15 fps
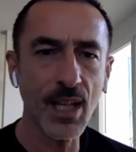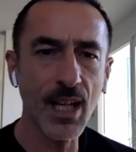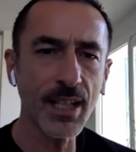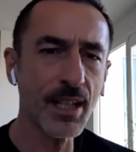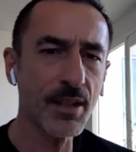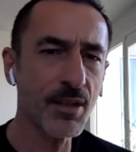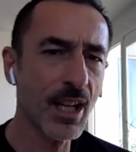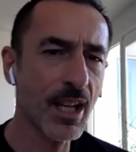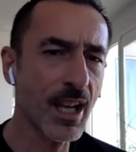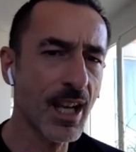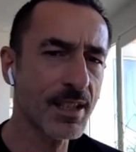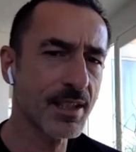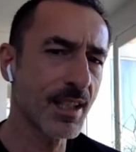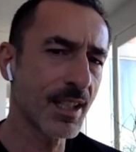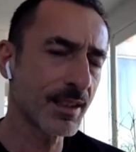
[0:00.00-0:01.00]
And I
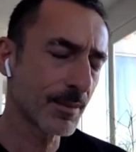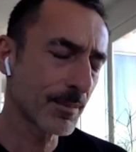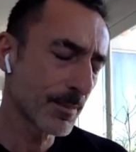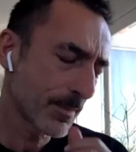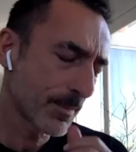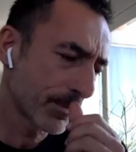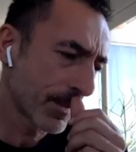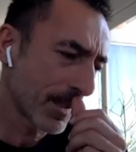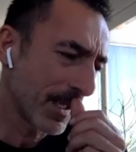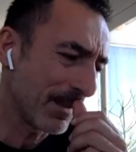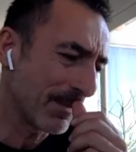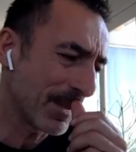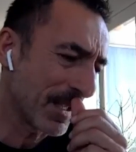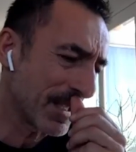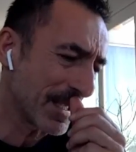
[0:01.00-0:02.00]
realized that
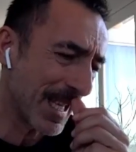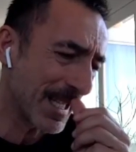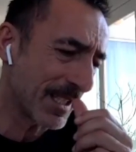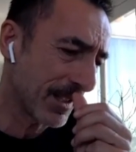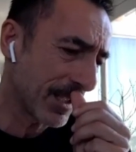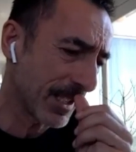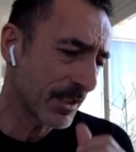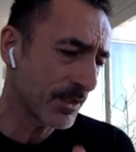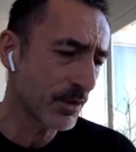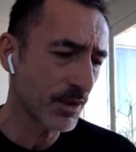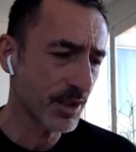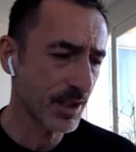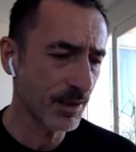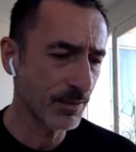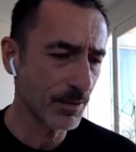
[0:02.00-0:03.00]
if there is anything
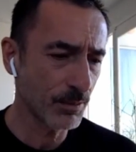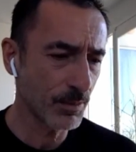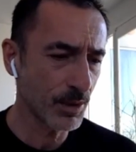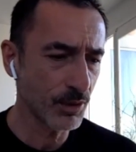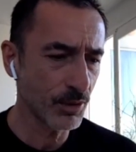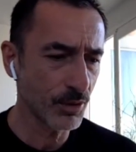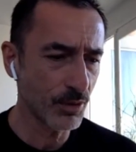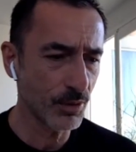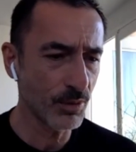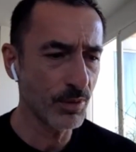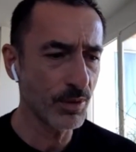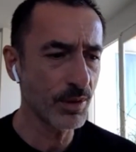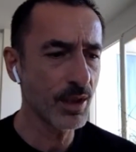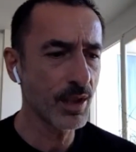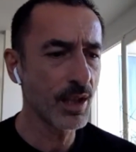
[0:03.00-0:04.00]
interesting for me to do
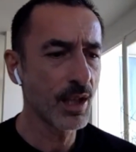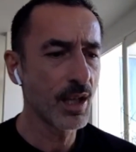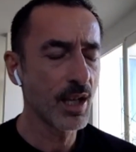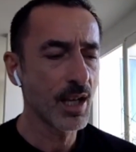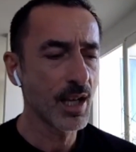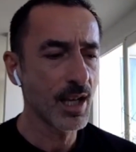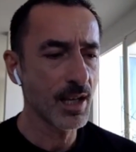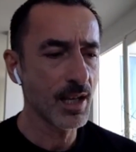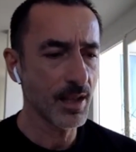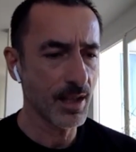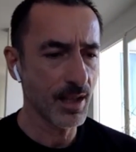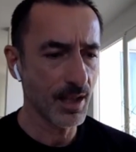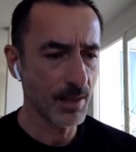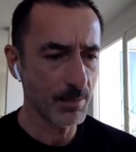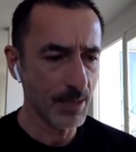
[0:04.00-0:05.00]
in
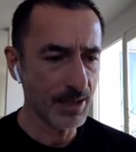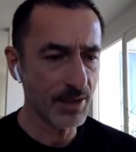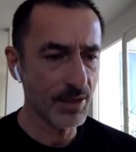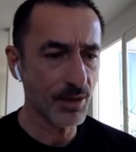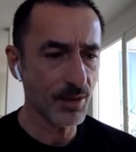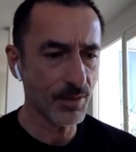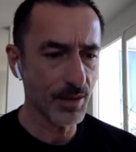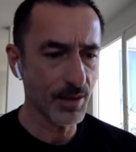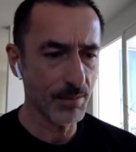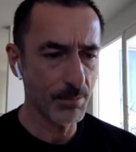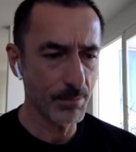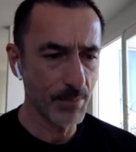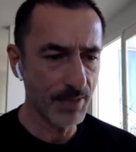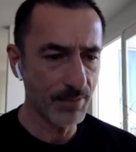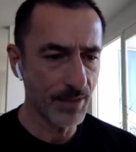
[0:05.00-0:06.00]
the midst of the
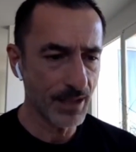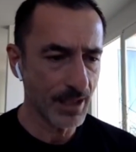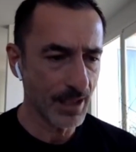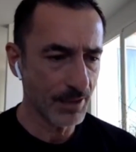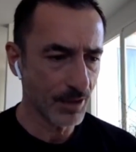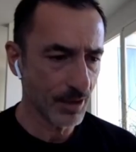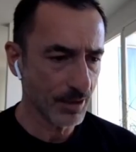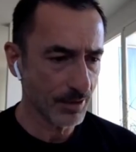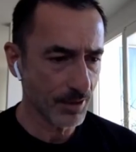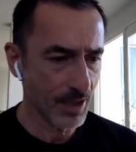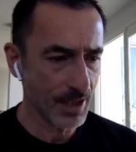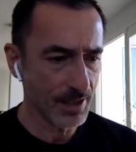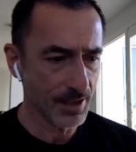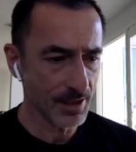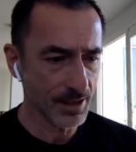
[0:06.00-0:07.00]
big financial
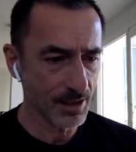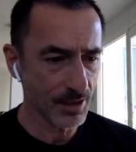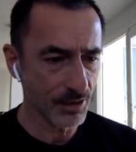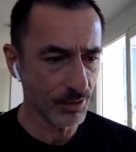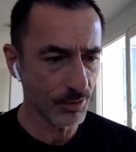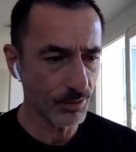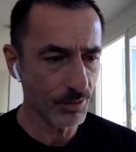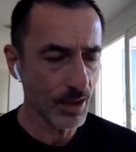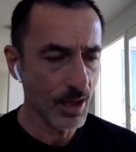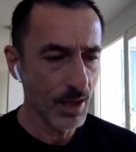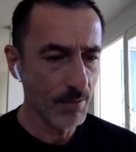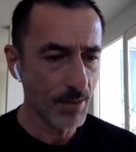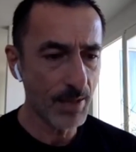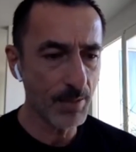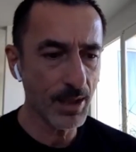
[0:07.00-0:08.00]
crisis is to
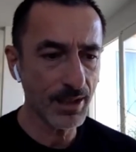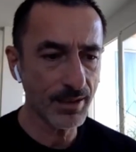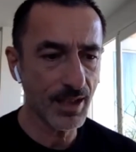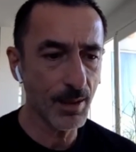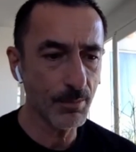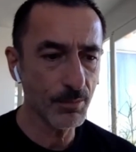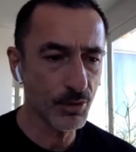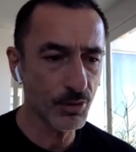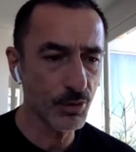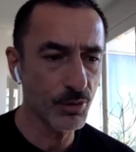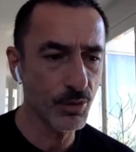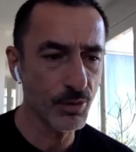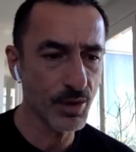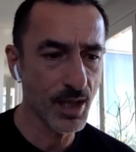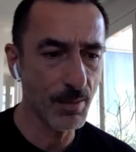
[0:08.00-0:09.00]
maybe attempt to
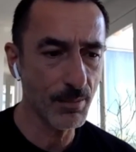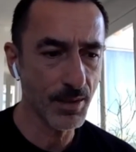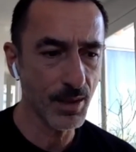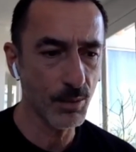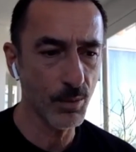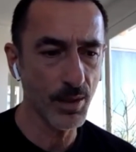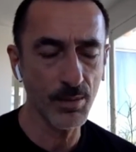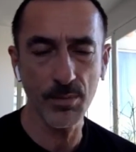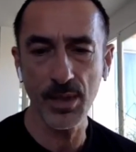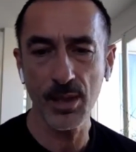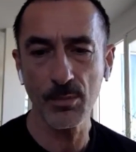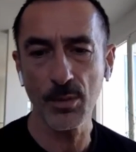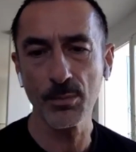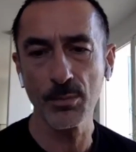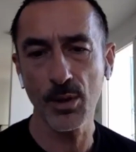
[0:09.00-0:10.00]
do something with the
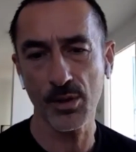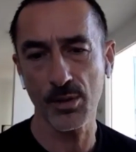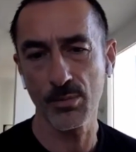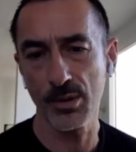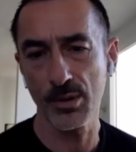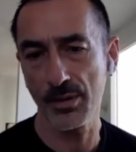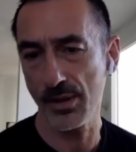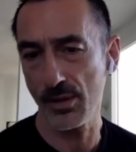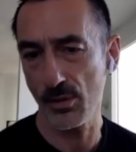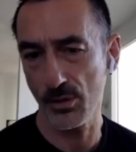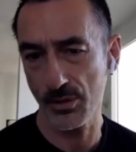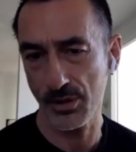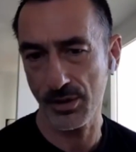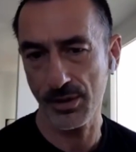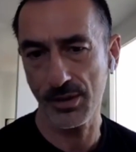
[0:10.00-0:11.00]
minimum possible
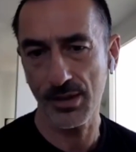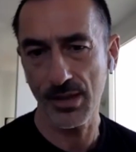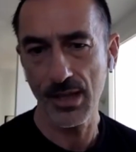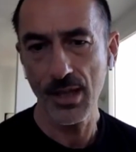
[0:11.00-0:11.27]
resources.